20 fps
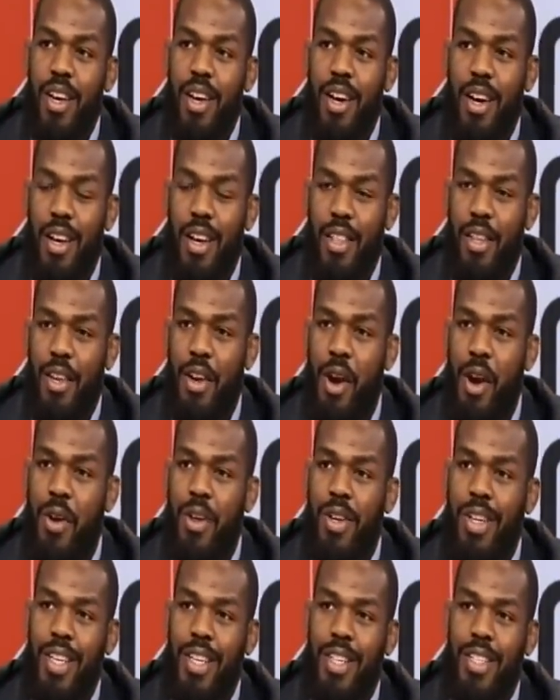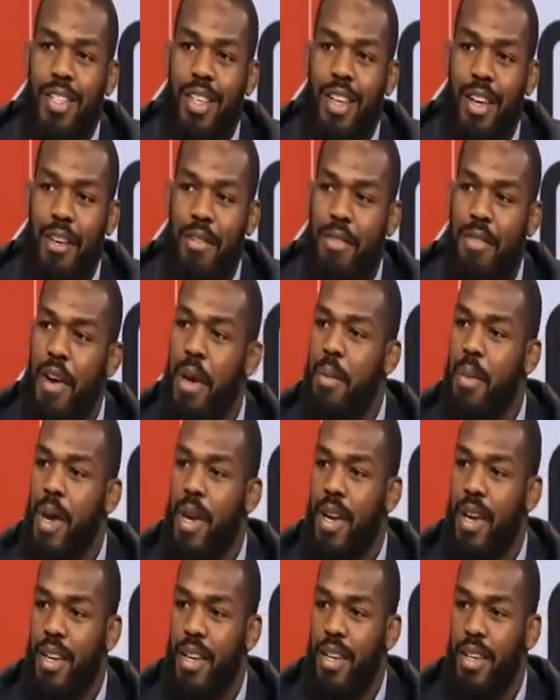The Garden is like a fight
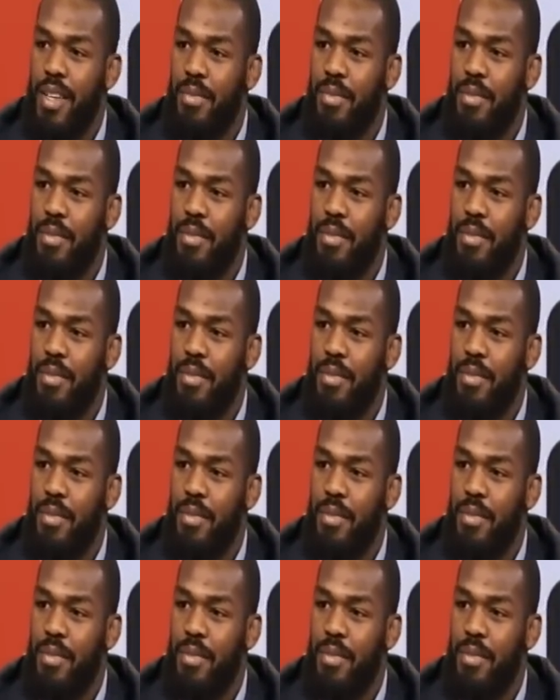mecca.